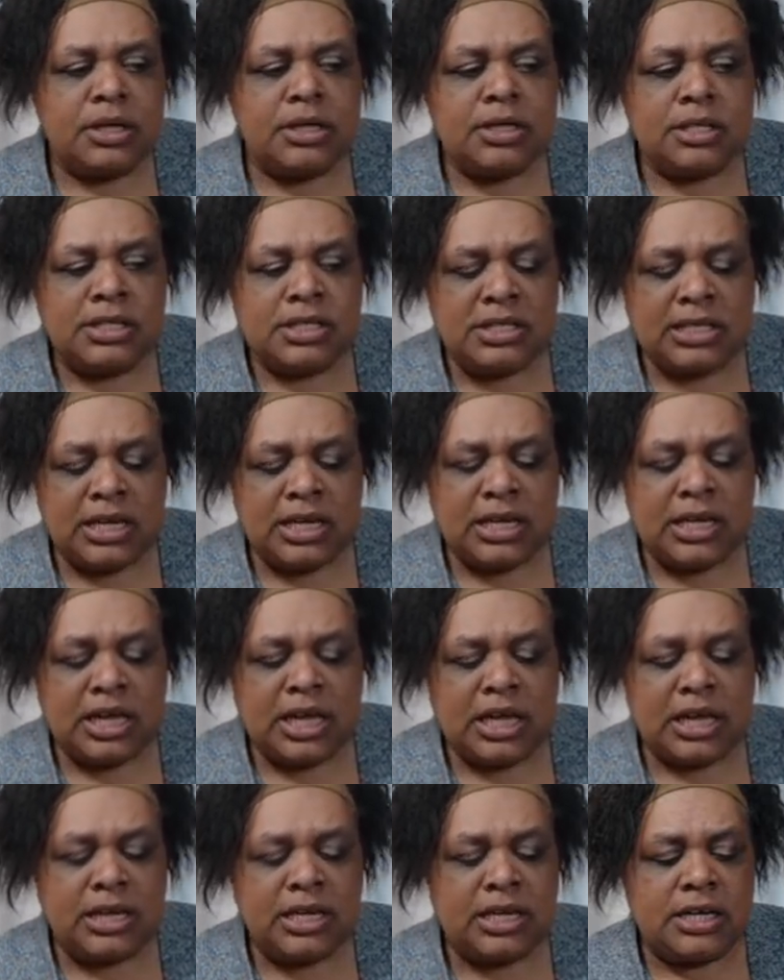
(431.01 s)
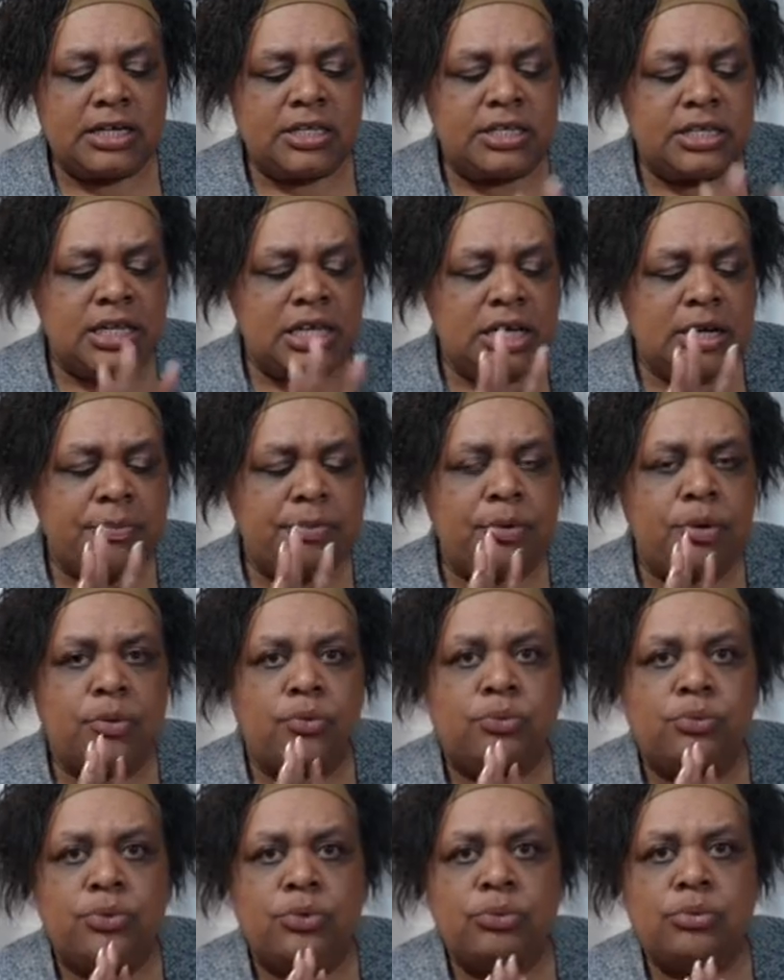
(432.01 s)
seated, deep
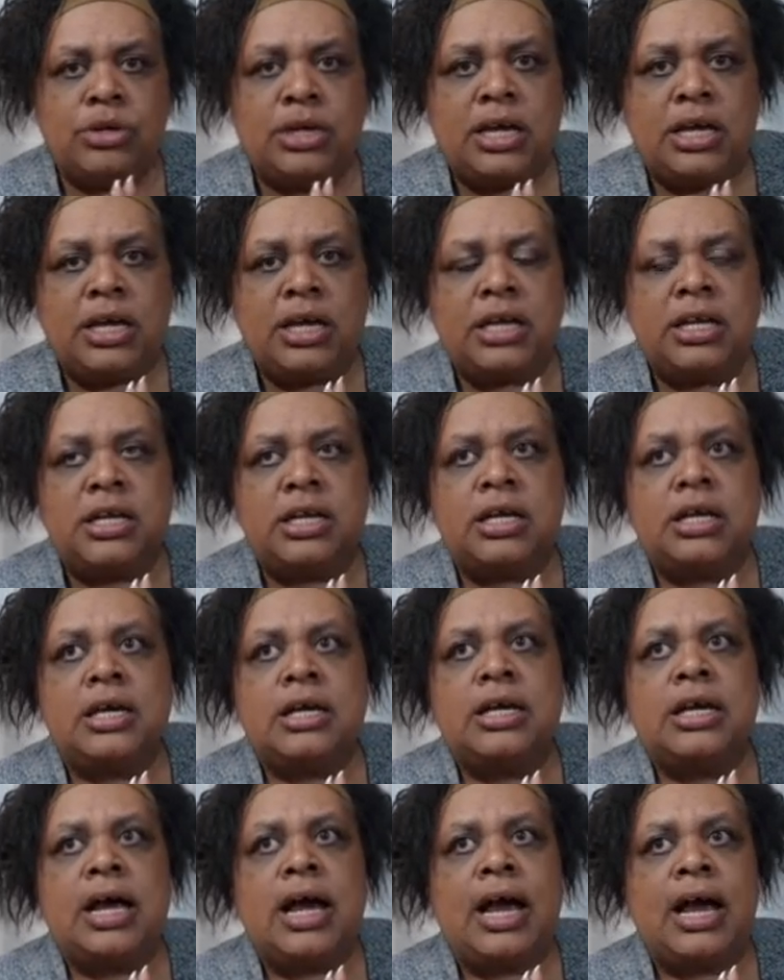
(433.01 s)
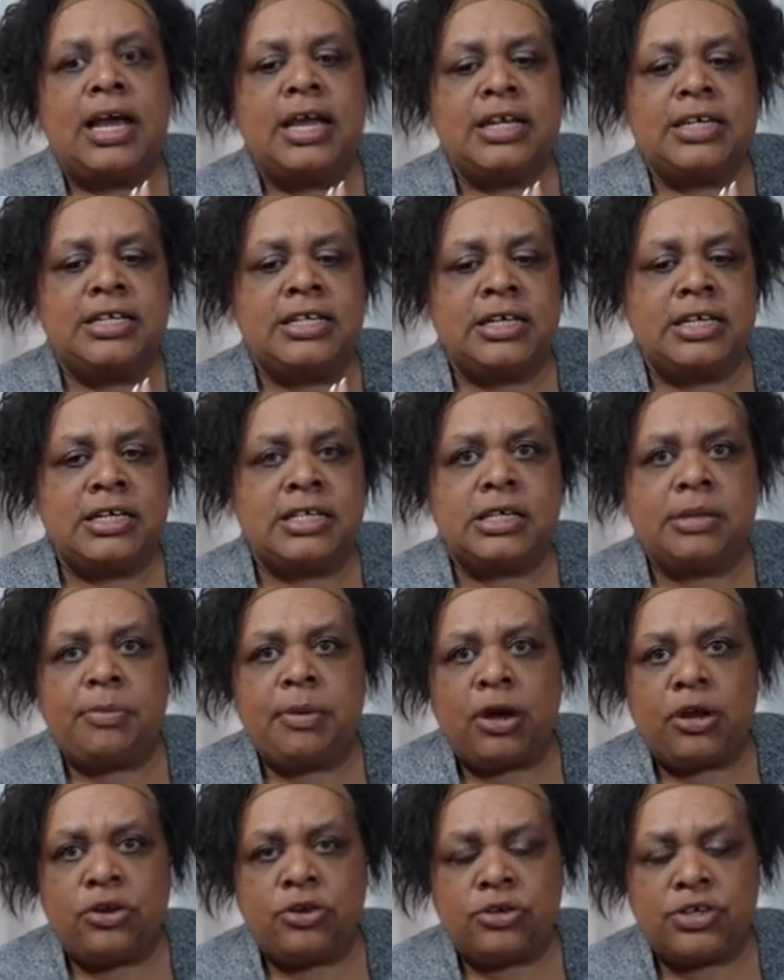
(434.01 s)
rooted ideas
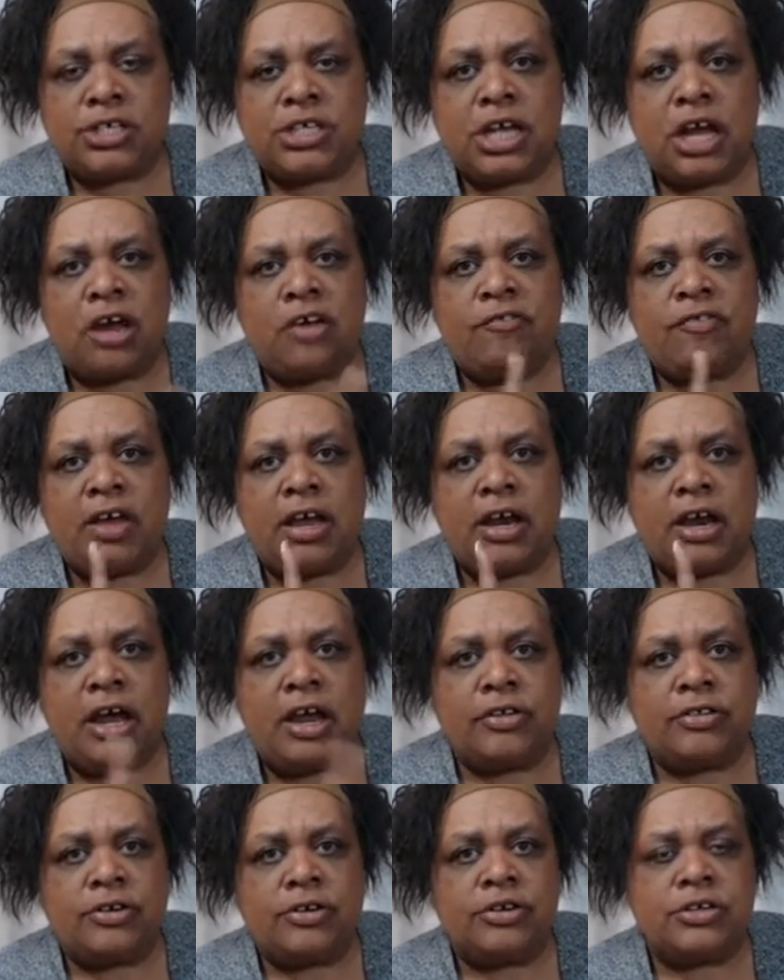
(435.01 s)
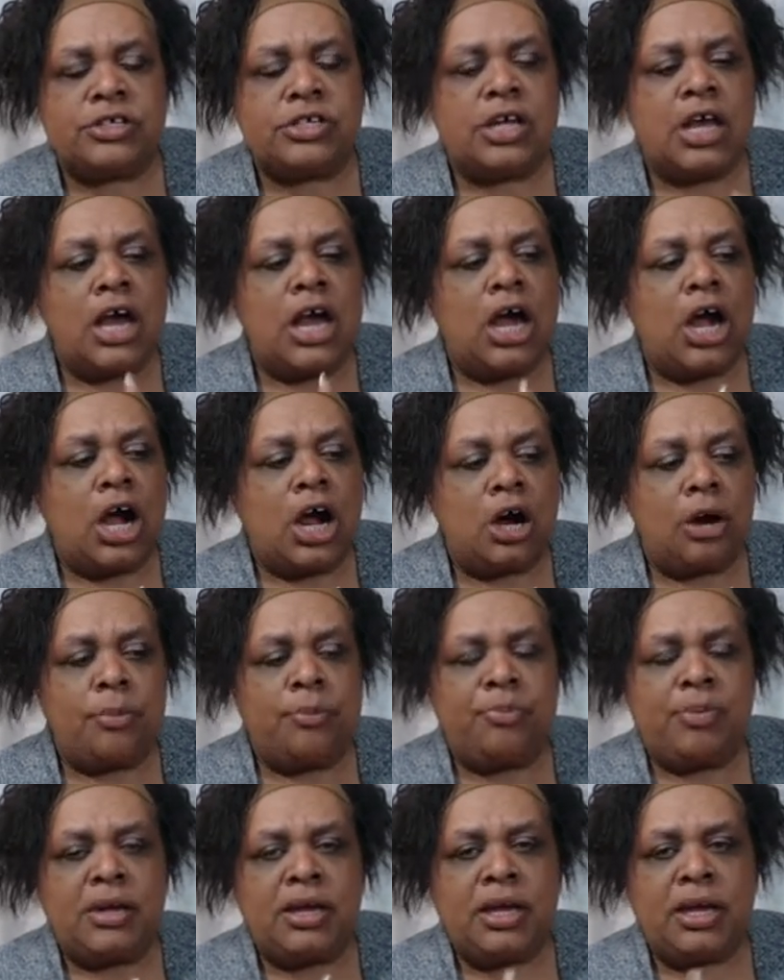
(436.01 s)
about yourself and others are
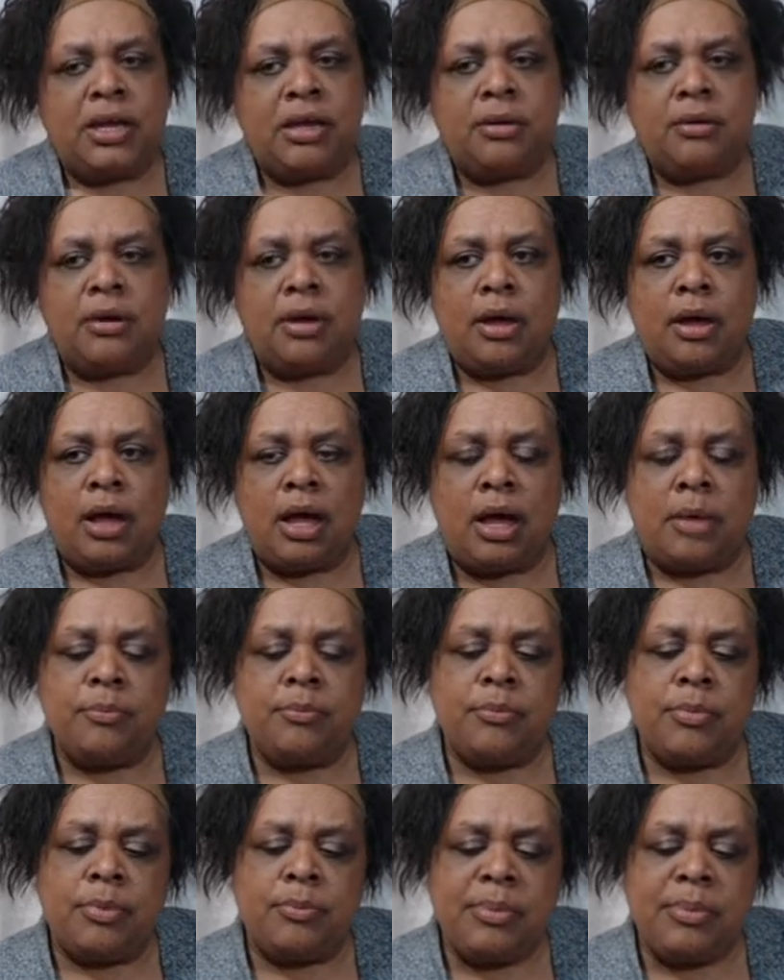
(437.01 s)
being um,